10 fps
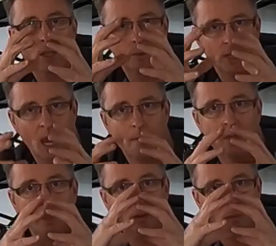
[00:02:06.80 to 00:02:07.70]
Once I was
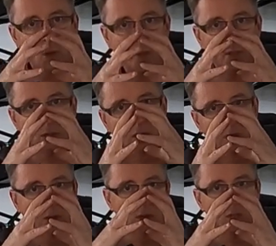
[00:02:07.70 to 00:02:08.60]
happy that it wasn't
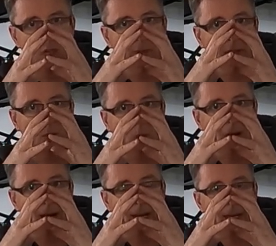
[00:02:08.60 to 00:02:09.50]
shimmying
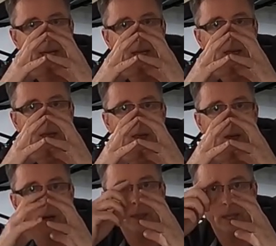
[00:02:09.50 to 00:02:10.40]
away,
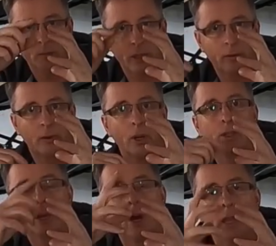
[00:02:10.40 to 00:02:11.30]
I then went through
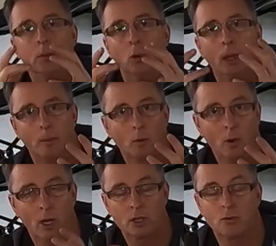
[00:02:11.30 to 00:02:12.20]
and I tightened them all
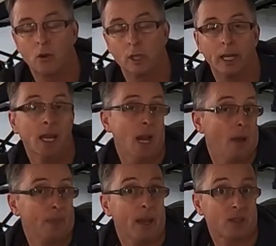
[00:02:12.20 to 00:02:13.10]
up quite strongly,
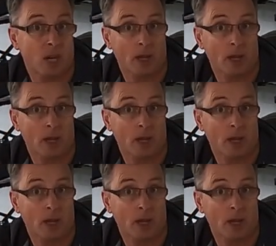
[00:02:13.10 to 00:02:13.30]
and